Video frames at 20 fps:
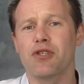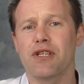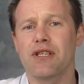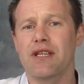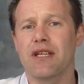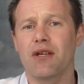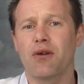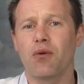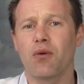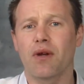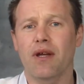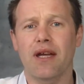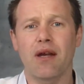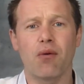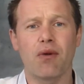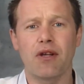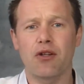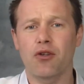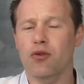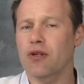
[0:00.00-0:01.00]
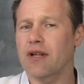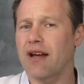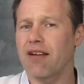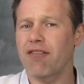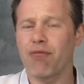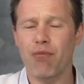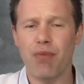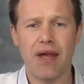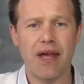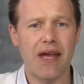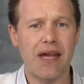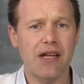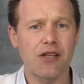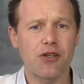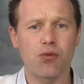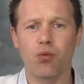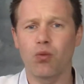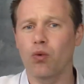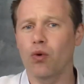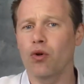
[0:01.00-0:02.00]
UK. We don't have bears,
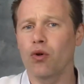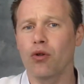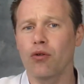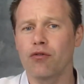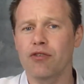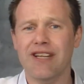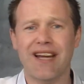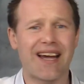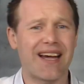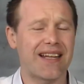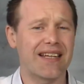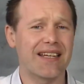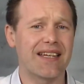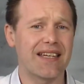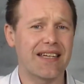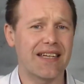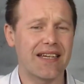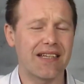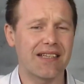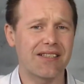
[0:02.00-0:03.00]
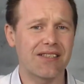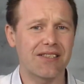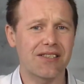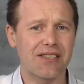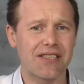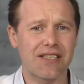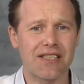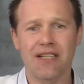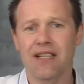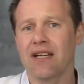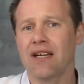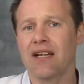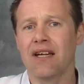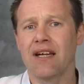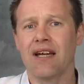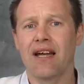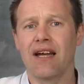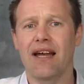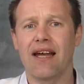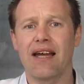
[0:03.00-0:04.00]
wolves, alligators,
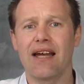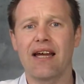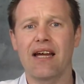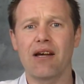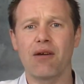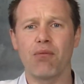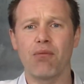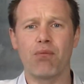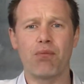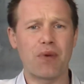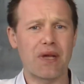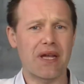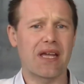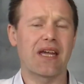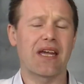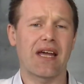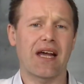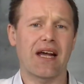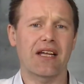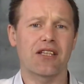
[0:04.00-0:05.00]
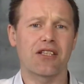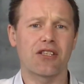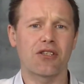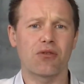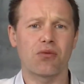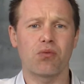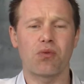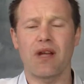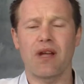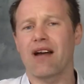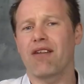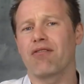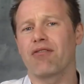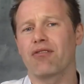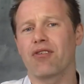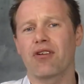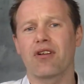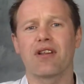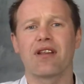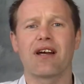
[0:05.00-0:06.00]
big cats. We have none of
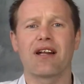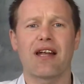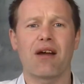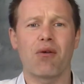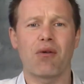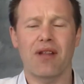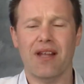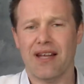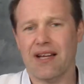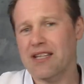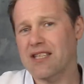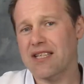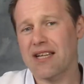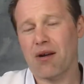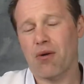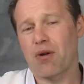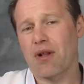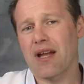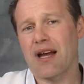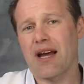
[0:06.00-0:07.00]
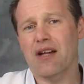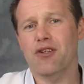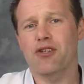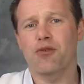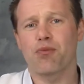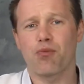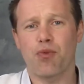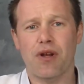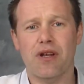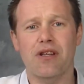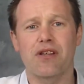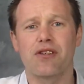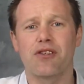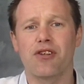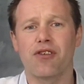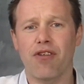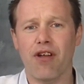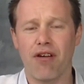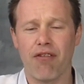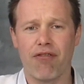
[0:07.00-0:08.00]
that. Like I say, our largest predator is a
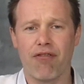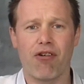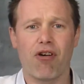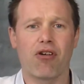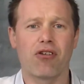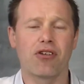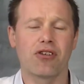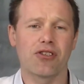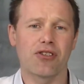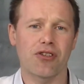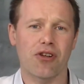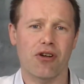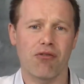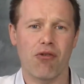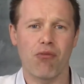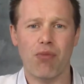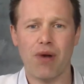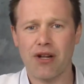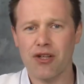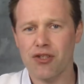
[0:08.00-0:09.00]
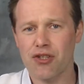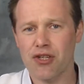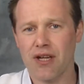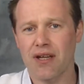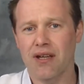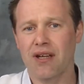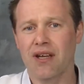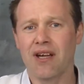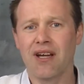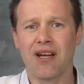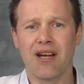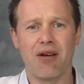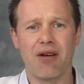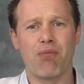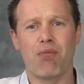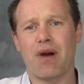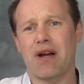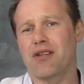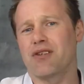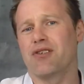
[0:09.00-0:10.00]
fox or a badger, and
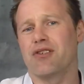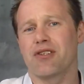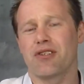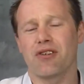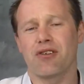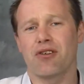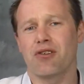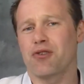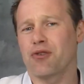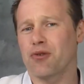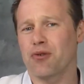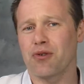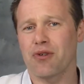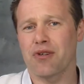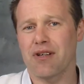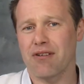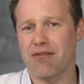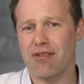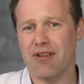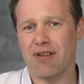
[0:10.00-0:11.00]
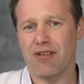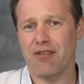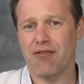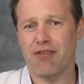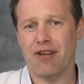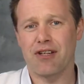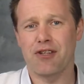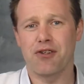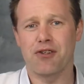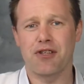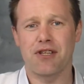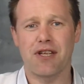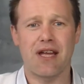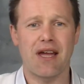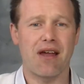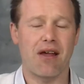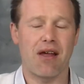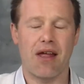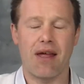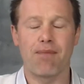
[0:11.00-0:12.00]
badgers also are vegetarian.